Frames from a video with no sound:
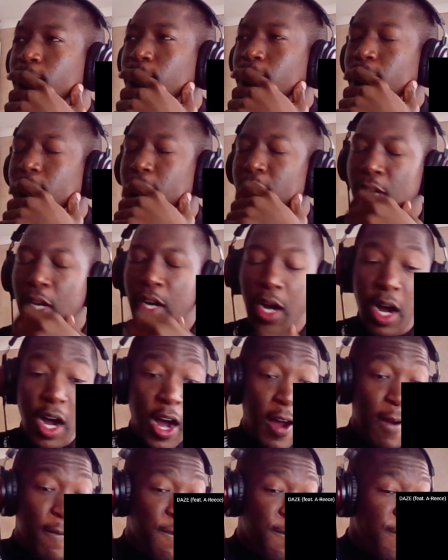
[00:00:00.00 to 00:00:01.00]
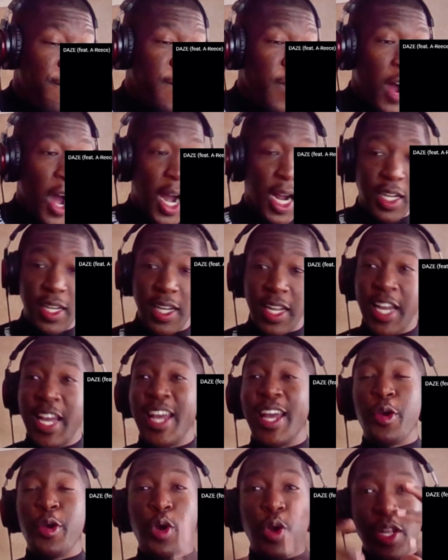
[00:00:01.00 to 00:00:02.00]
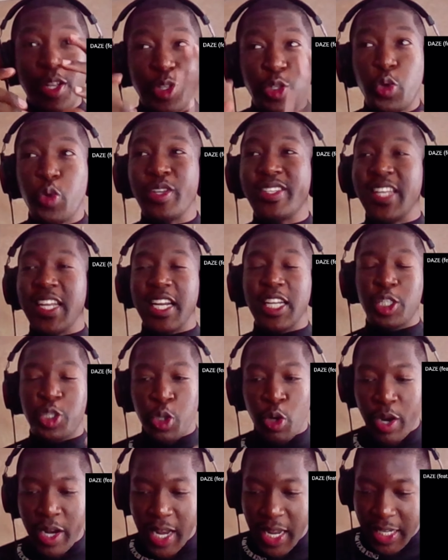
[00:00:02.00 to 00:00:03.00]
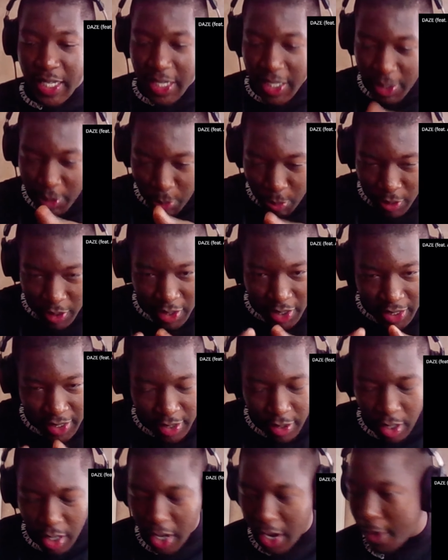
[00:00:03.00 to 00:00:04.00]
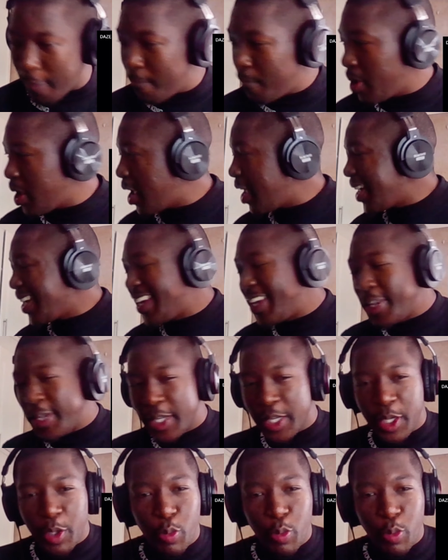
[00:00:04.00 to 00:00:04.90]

dislocated. Oh, fuck. Twisted a joint like he, he oh man, he, he